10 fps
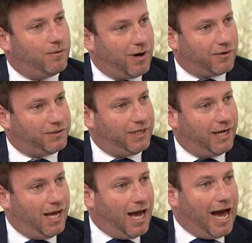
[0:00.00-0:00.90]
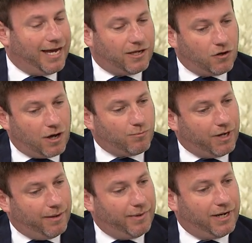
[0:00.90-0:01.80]
democracy. I cannot
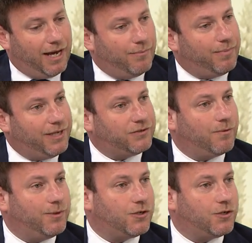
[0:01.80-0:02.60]
prohibit MPs from